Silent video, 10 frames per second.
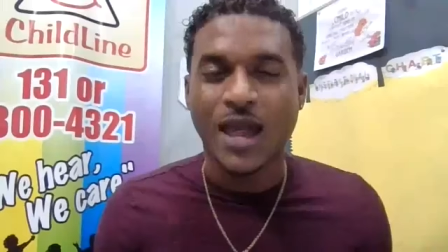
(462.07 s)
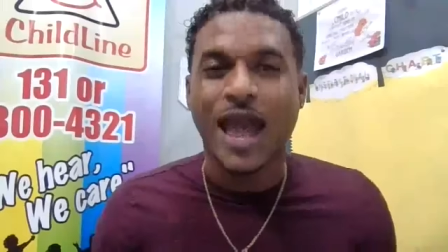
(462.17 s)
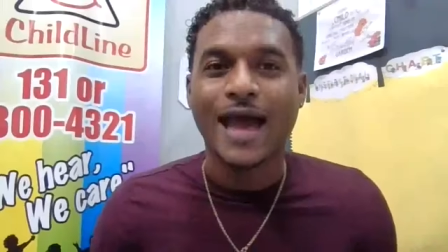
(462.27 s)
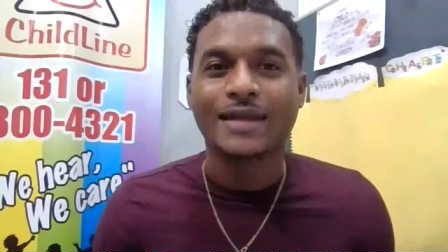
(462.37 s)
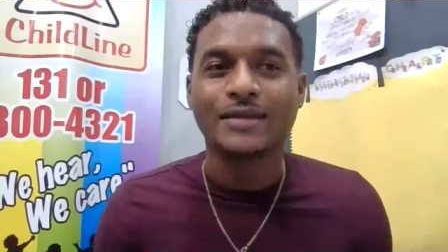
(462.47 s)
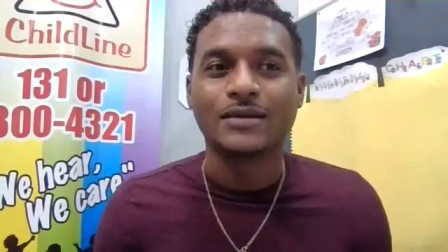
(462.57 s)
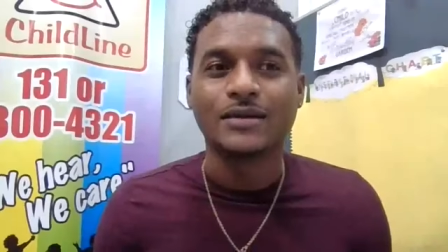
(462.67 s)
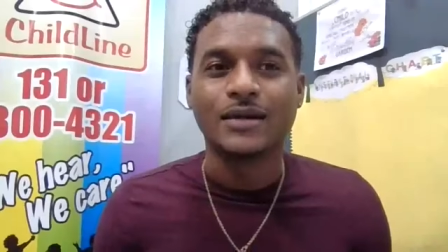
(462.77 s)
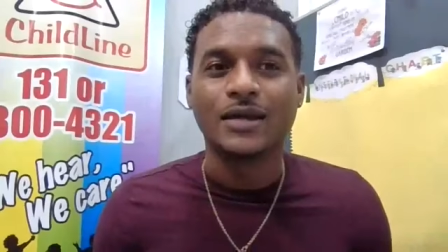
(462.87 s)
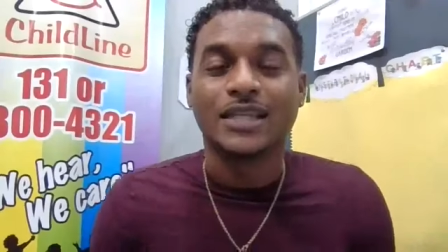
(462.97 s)
And
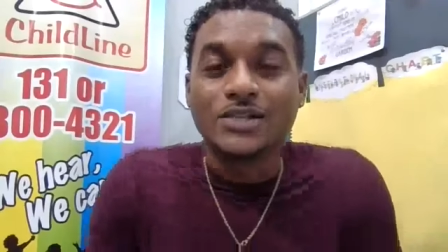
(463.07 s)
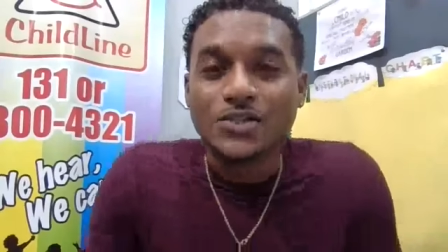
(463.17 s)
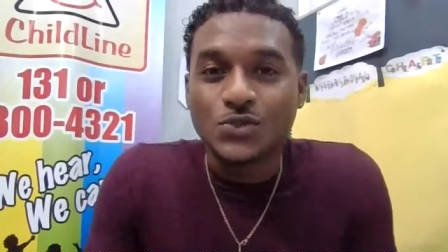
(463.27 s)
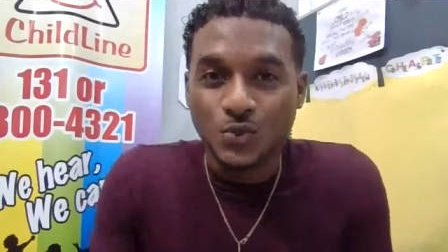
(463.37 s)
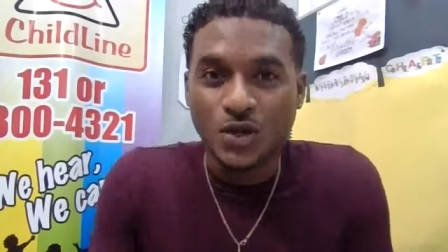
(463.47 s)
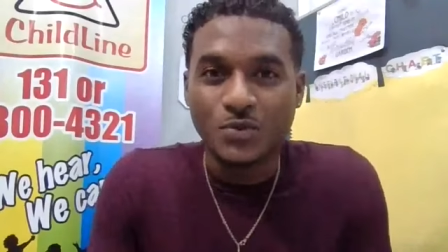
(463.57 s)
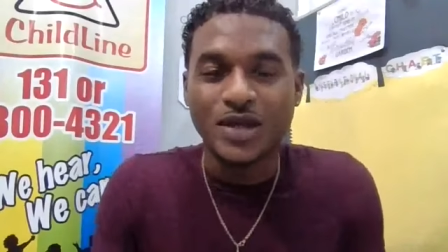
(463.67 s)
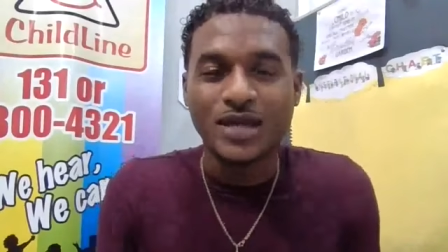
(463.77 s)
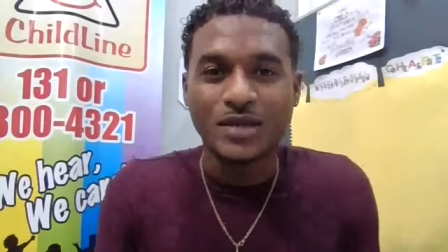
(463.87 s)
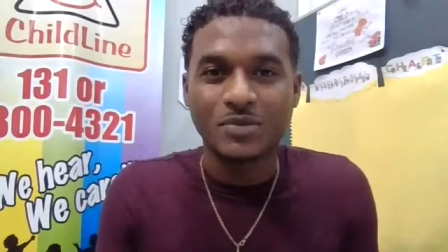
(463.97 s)
the sooner
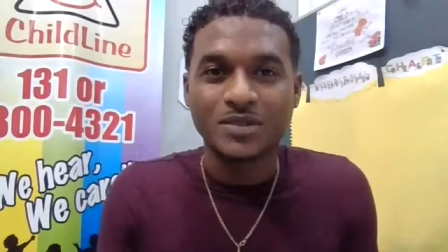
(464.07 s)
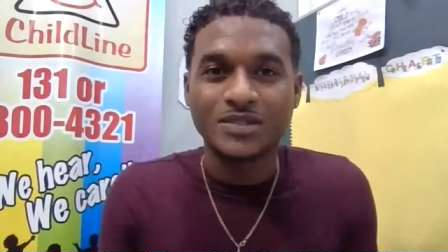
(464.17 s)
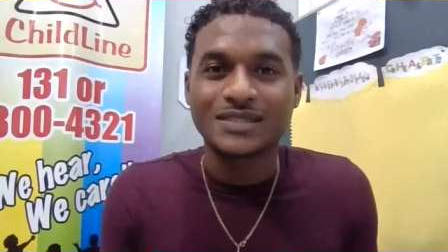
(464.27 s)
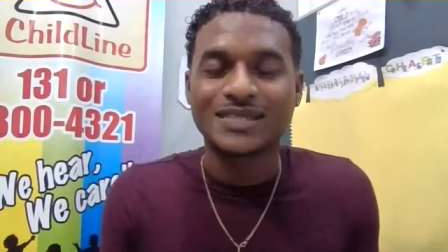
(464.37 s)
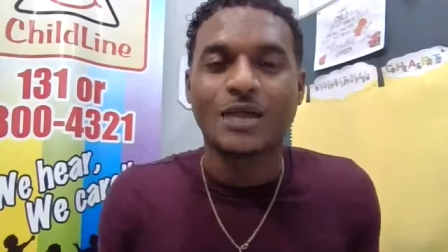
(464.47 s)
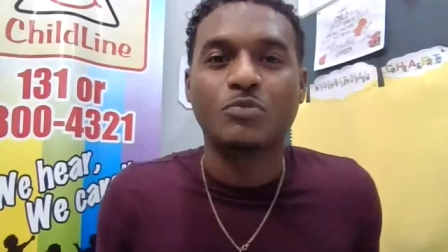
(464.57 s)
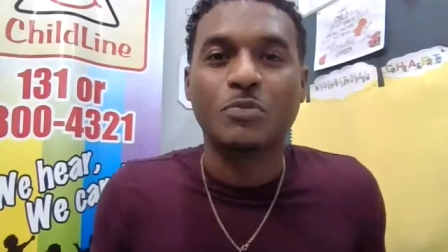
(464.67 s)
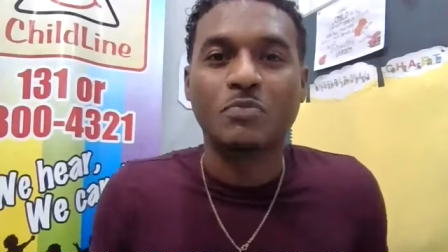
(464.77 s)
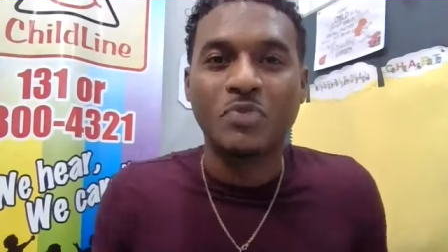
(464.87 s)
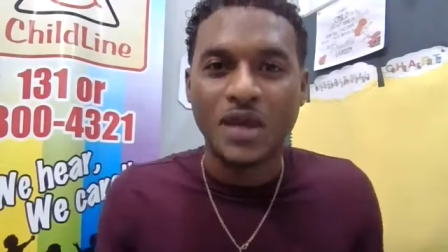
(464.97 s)
we're able to start
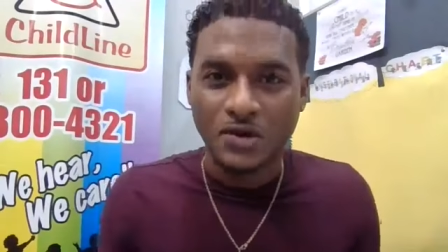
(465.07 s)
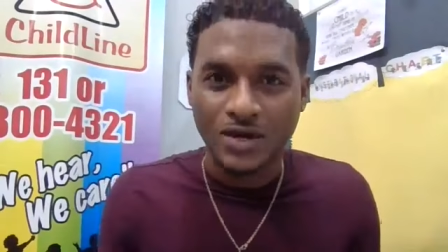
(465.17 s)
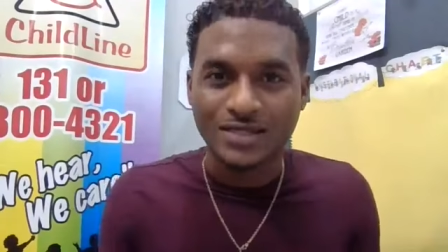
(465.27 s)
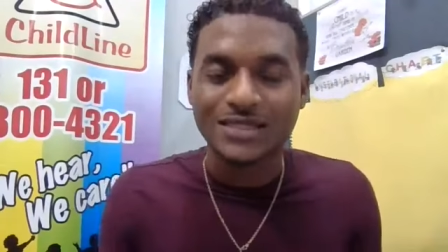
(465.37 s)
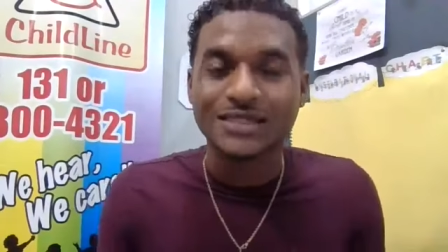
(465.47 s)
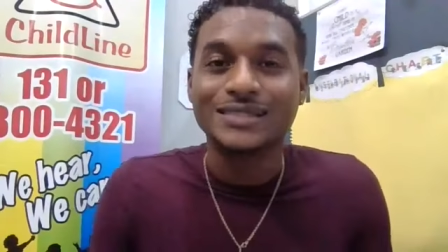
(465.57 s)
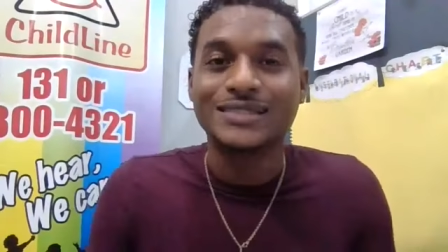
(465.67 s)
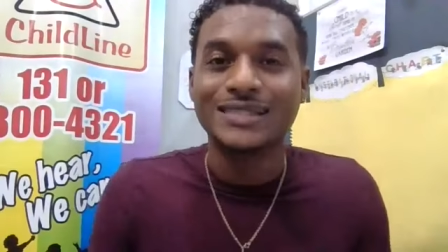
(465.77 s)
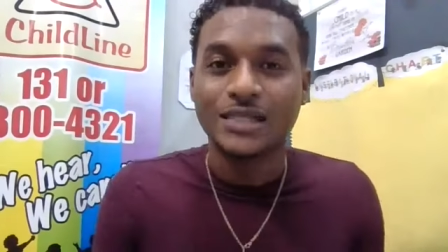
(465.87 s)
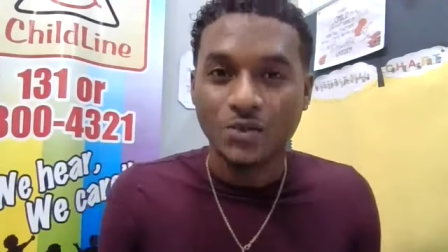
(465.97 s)
preparing to
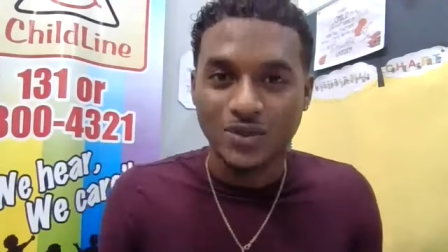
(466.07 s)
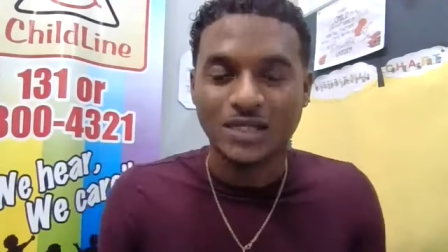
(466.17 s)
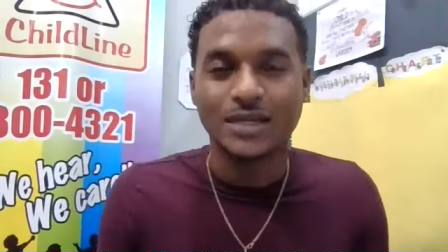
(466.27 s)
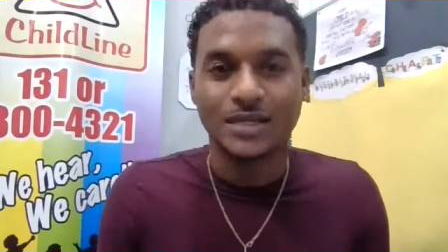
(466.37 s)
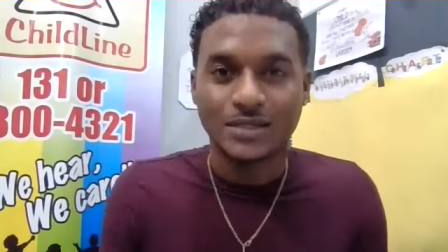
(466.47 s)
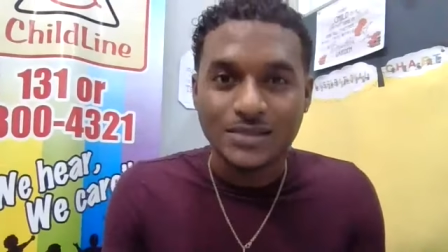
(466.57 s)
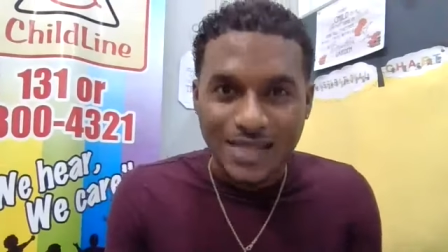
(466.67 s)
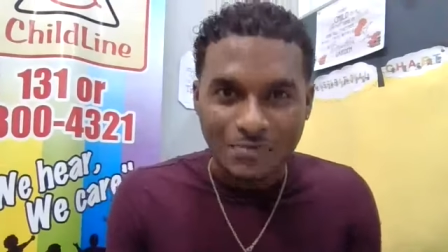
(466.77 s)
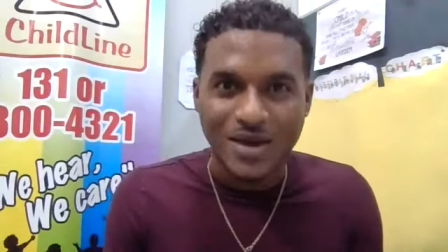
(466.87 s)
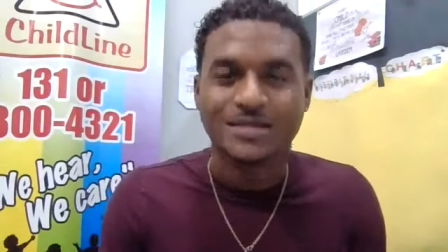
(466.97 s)
deal with the little
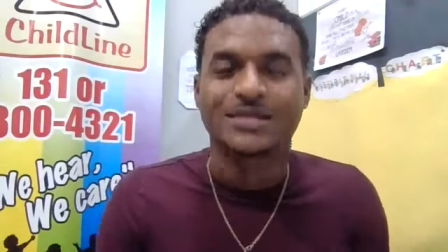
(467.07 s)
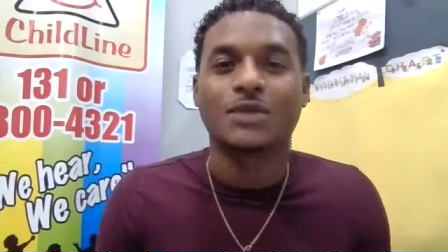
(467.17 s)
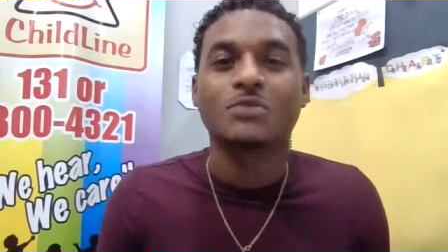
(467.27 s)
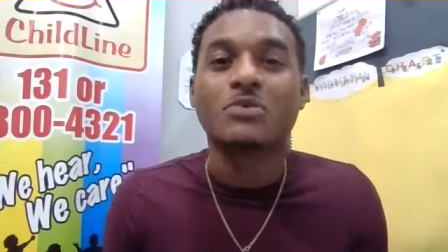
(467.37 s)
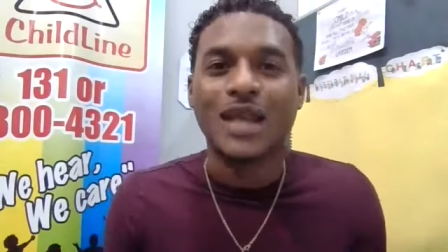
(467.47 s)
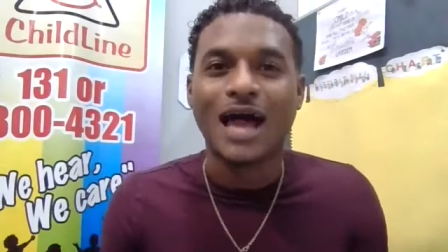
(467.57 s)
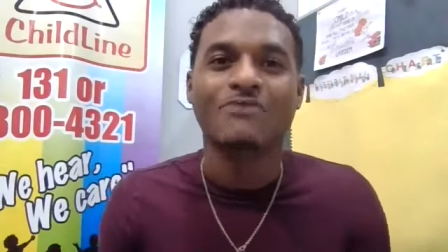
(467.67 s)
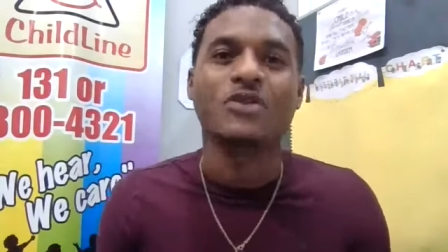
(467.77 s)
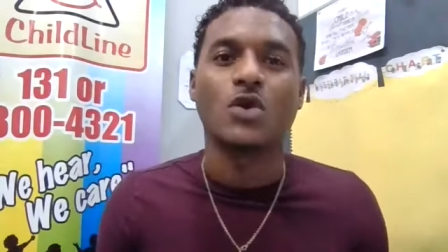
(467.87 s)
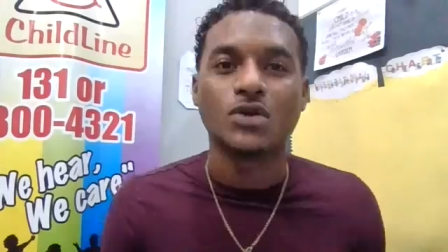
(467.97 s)
setbacks that we will
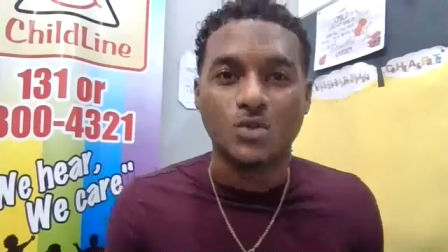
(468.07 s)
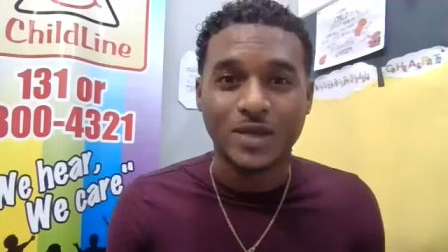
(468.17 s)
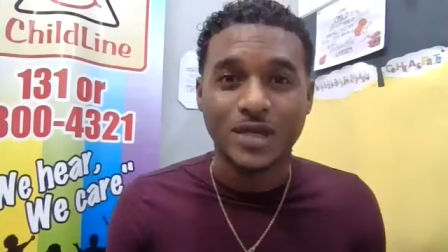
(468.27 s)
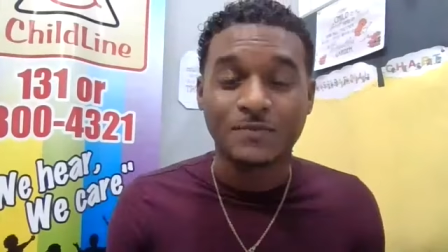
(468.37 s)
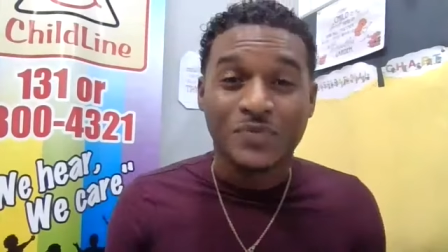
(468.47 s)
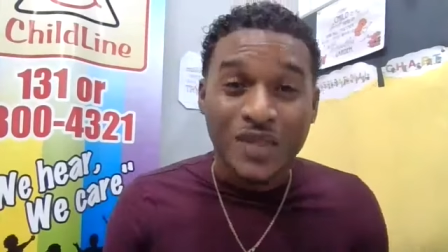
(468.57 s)
have along the way,